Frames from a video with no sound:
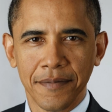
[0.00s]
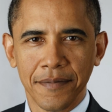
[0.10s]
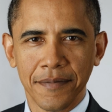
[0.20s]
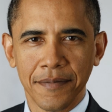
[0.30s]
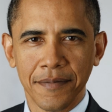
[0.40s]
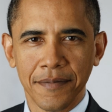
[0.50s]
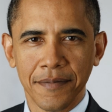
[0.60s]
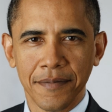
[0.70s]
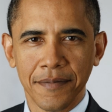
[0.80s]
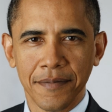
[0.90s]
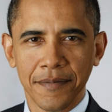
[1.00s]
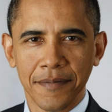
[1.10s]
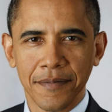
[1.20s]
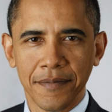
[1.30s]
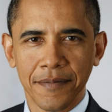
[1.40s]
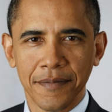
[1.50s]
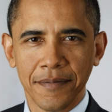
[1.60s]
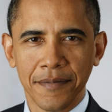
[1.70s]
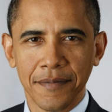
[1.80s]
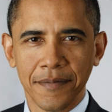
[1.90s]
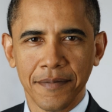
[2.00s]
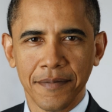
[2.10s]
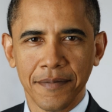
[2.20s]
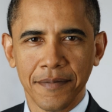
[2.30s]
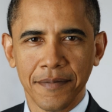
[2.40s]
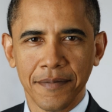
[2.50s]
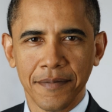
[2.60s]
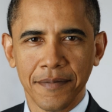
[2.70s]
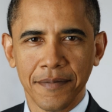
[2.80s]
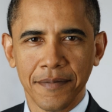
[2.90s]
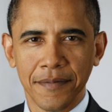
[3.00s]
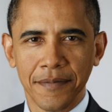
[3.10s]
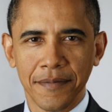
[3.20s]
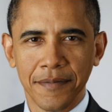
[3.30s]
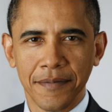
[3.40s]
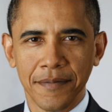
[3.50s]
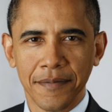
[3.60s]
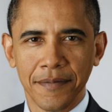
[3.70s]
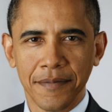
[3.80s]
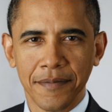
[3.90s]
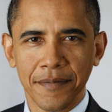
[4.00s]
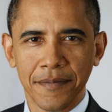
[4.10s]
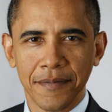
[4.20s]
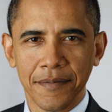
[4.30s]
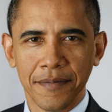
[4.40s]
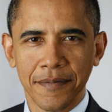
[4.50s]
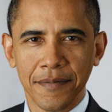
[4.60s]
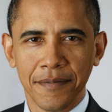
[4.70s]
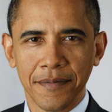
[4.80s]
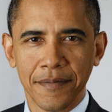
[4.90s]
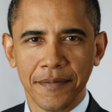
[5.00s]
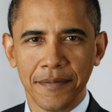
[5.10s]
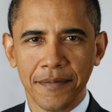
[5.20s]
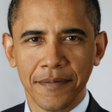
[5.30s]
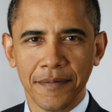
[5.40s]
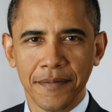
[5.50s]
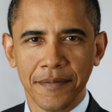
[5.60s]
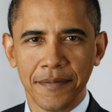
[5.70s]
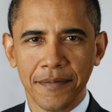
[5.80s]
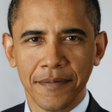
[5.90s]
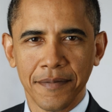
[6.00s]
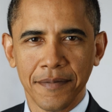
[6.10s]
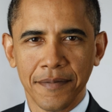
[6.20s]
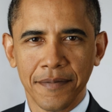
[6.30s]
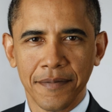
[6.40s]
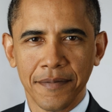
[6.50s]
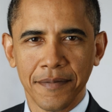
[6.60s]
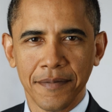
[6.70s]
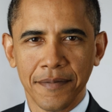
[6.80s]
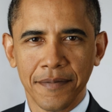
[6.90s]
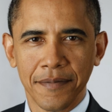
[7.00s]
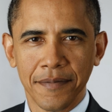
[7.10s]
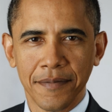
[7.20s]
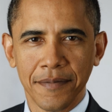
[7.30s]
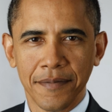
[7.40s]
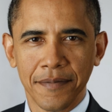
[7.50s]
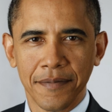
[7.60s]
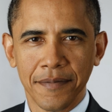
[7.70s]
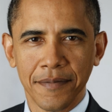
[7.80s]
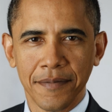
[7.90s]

(no lip movement)